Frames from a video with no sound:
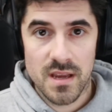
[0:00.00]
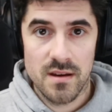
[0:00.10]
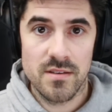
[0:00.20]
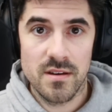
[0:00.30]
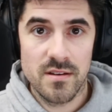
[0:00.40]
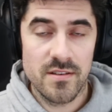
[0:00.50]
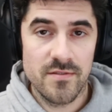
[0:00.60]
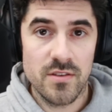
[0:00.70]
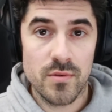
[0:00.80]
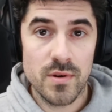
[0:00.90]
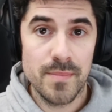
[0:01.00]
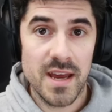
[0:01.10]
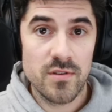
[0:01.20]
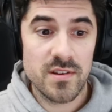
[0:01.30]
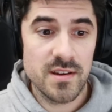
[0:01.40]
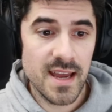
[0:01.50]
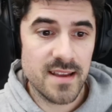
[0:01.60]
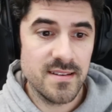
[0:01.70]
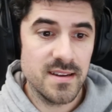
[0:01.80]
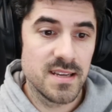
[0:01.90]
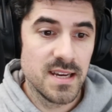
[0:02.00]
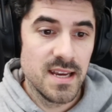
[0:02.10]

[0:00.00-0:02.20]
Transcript: the V3 pedals connected,